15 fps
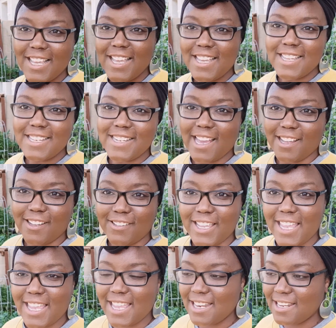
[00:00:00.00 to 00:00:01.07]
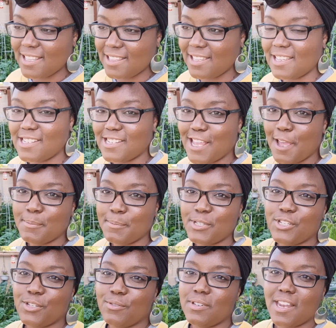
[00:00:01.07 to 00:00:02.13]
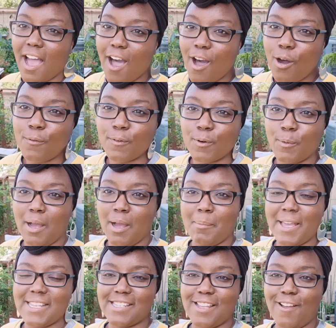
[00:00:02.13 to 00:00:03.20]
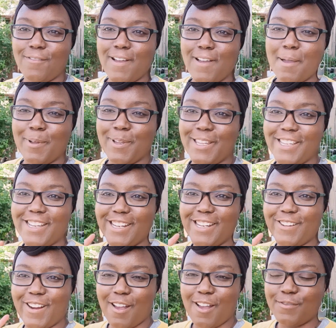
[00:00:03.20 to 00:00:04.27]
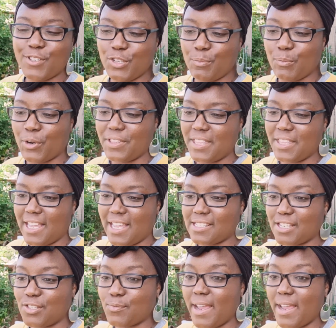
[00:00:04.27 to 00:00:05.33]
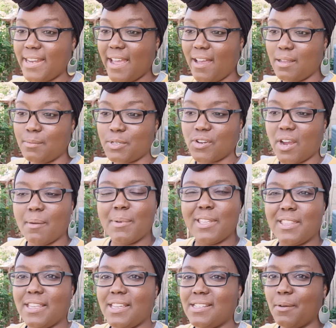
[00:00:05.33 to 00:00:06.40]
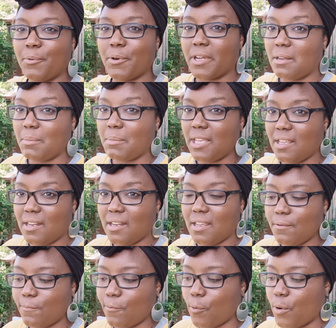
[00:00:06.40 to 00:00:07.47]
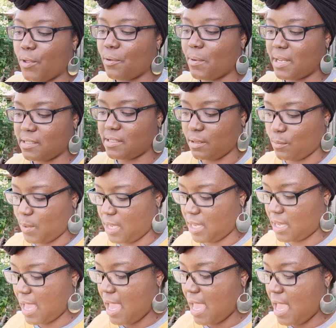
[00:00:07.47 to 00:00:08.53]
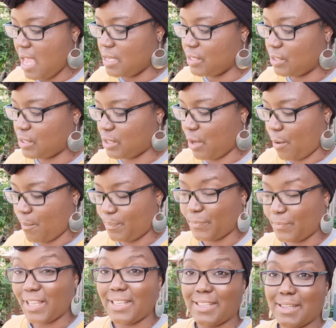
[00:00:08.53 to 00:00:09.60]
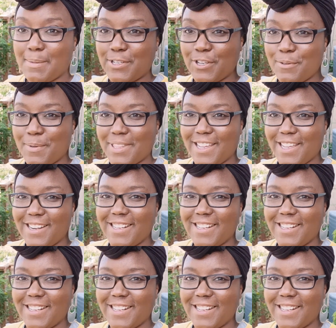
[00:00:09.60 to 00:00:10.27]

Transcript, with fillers: Now, in the attempts to not overwhelm myself, I'm only going to grab two more things, because right now I'm just grabbing things that we're going to be eating for the rest of the week. So let me show you what they are.